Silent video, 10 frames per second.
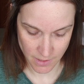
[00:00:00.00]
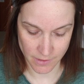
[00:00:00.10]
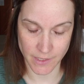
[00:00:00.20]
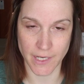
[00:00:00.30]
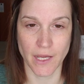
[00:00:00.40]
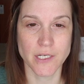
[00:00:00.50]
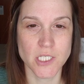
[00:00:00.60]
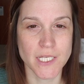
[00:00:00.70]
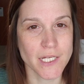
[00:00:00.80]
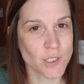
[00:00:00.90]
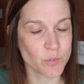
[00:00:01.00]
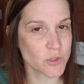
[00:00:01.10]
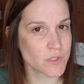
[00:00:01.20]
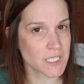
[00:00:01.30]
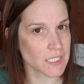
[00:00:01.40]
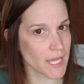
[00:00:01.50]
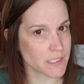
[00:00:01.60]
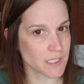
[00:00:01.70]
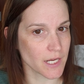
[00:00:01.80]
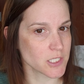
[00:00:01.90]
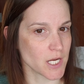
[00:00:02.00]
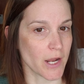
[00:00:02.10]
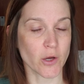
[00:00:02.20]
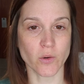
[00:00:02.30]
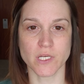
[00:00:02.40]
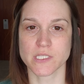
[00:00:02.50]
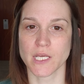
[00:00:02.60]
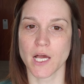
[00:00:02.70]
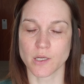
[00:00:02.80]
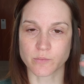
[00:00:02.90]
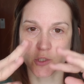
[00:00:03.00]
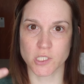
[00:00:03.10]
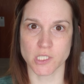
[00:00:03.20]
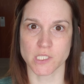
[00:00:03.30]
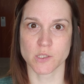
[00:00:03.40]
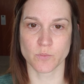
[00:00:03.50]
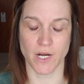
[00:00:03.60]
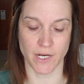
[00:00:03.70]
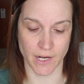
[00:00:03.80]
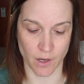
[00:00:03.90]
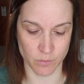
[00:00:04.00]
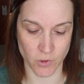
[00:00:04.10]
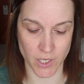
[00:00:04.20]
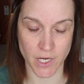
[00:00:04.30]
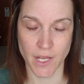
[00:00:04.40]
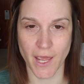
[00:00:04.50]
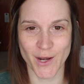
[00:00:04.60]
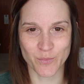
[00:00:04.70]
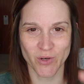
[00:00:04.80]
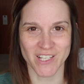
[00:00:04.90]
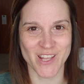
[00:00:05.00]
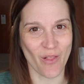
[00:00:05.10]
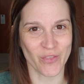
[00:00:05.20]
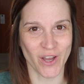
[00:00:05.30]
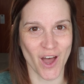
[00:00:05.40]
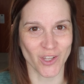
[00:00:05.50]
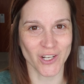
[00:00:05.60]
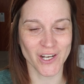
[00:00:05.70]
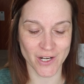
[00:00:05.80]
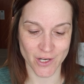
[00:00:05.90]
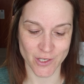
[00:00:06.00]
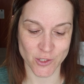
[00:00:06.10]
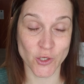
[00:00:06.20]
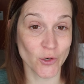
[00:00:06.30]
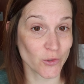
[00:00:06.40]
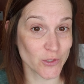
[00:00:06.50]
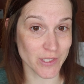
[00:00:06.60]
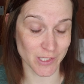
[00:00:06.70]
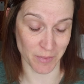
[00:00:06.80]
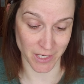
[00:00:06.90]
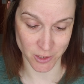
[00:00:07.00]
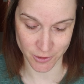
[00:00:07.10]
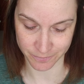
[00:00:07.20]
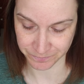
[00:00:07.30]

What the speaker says: And then I actually end up using less eyeshadow because it helps to just spread it out more and it brings out the color so you don't use as much.